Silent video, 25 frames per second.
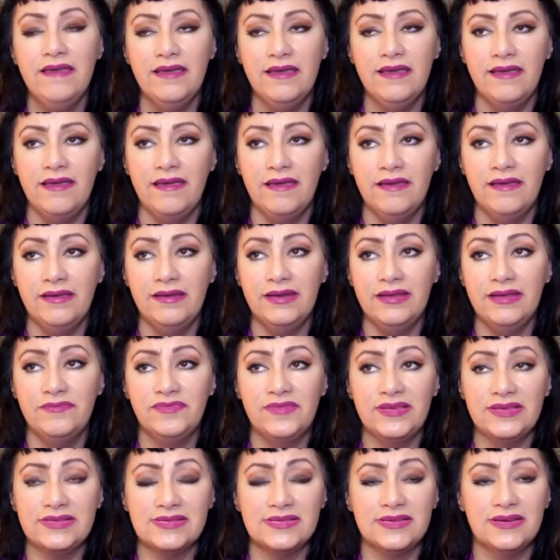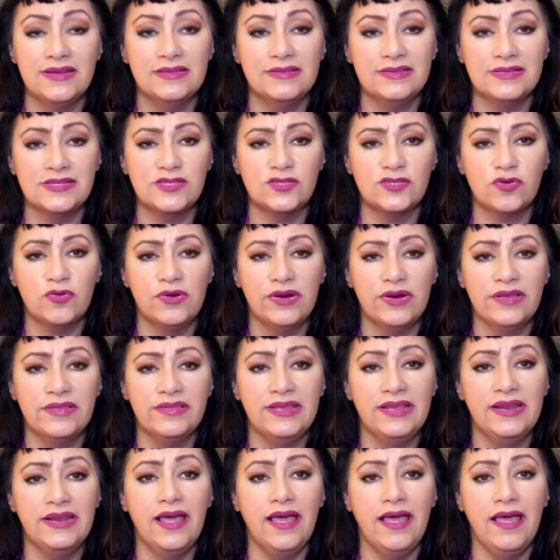And if that's not the story,
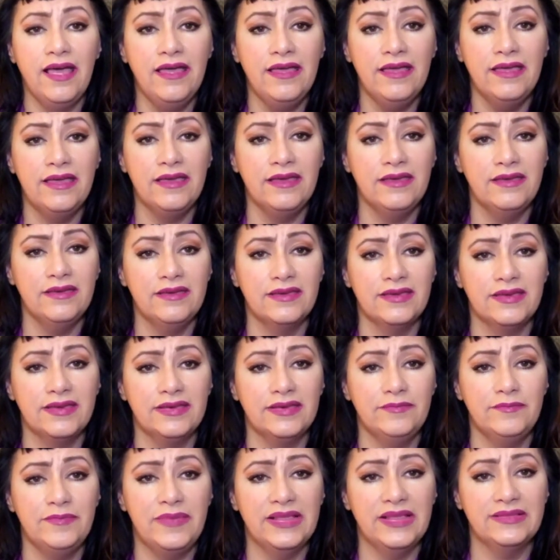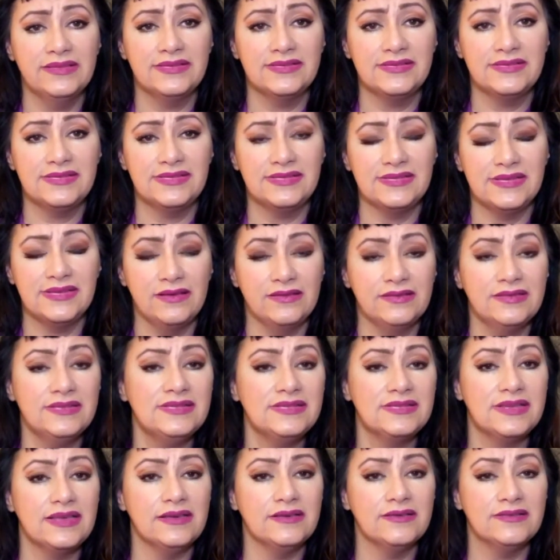then I can balance this out on the
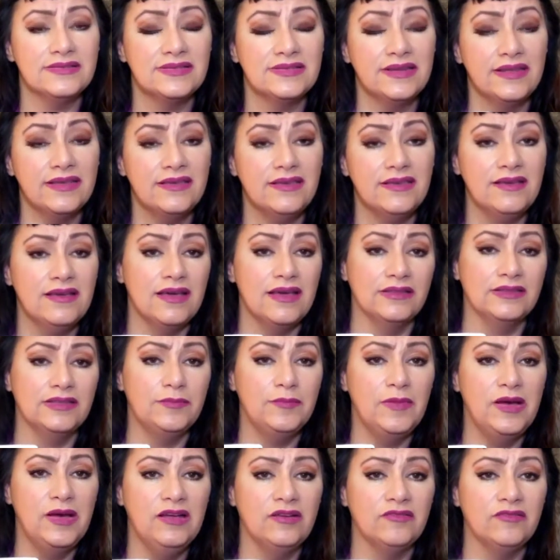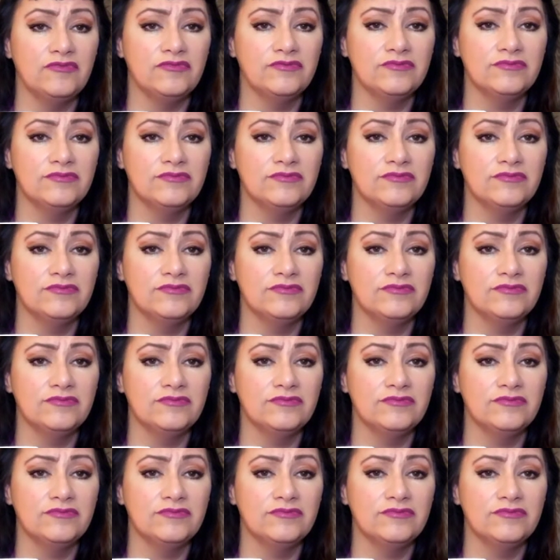scales and I can cut them off.